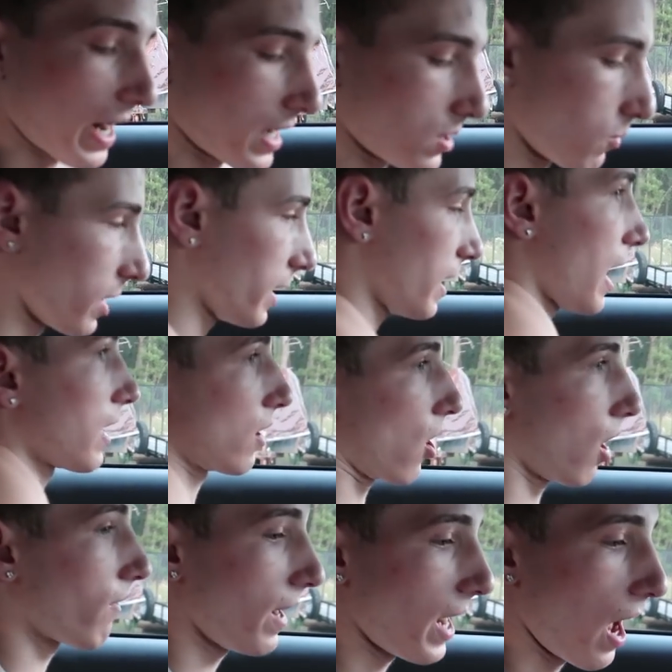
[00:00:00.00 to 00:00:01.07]
right guys, so we're gonna get out of the
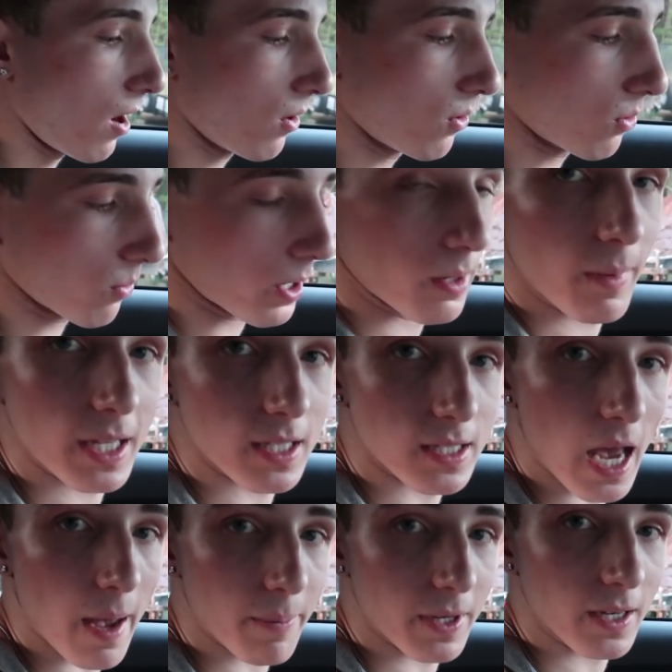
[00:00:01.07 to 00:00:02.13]
car right now. We're gonna make
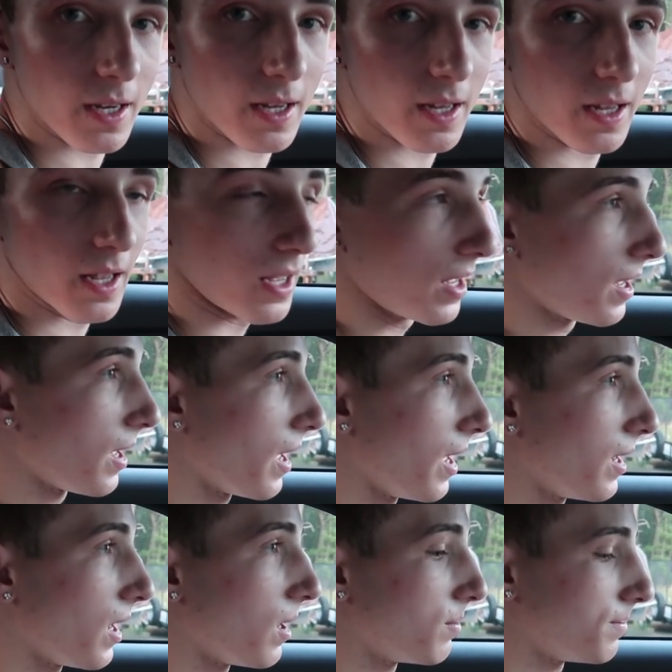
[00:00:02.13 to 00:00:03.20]
this happen.
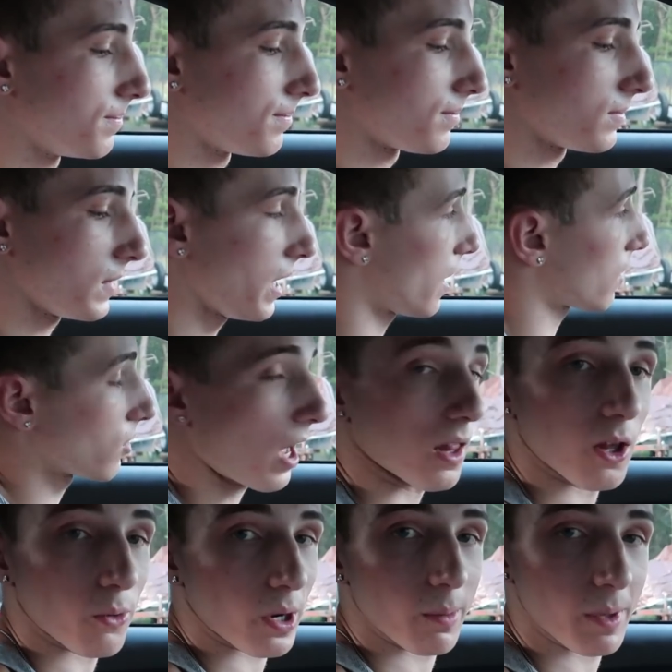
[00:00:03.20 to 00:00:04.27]
And um, yeah, I don't know
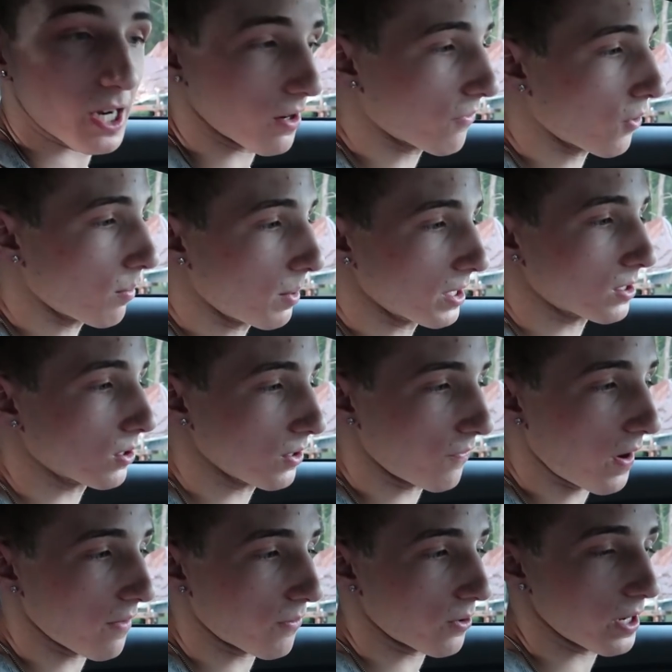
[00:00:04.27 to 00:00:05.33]
how long I'm gonna be here for, but it's only
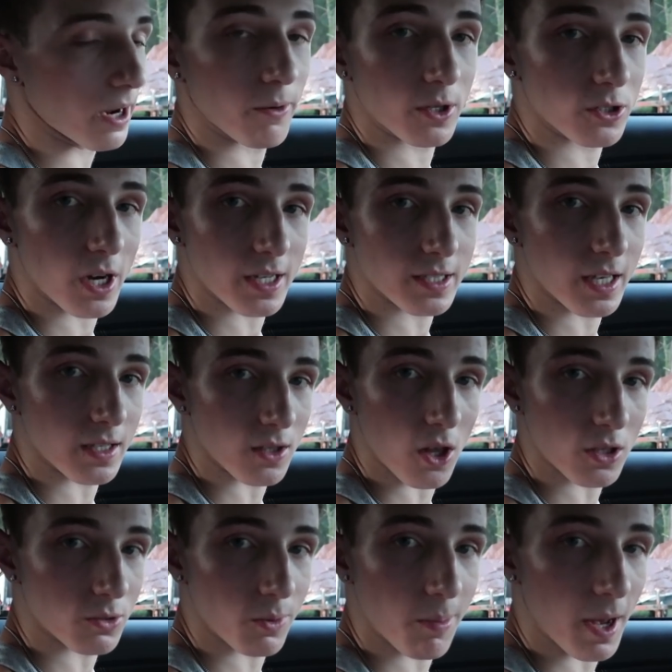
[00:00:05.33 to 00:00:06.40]
548. We're gonna try to stay as
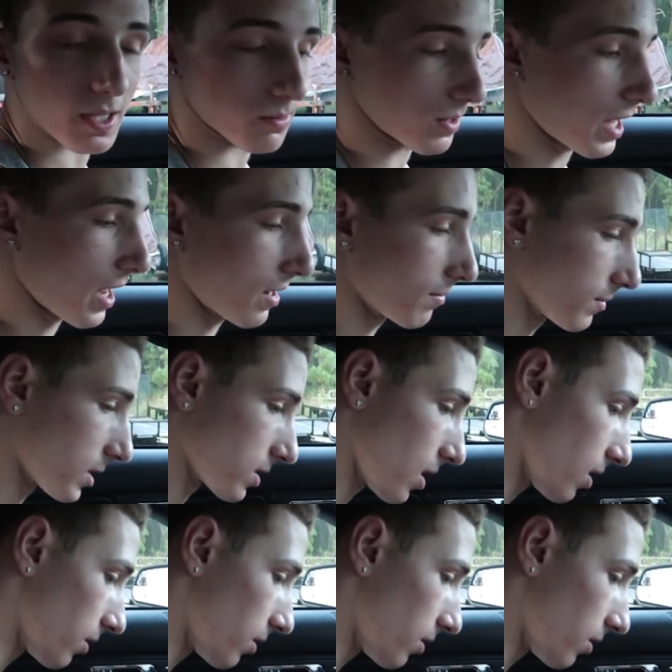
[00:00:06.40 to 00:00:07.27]
long as we possibly can. Let's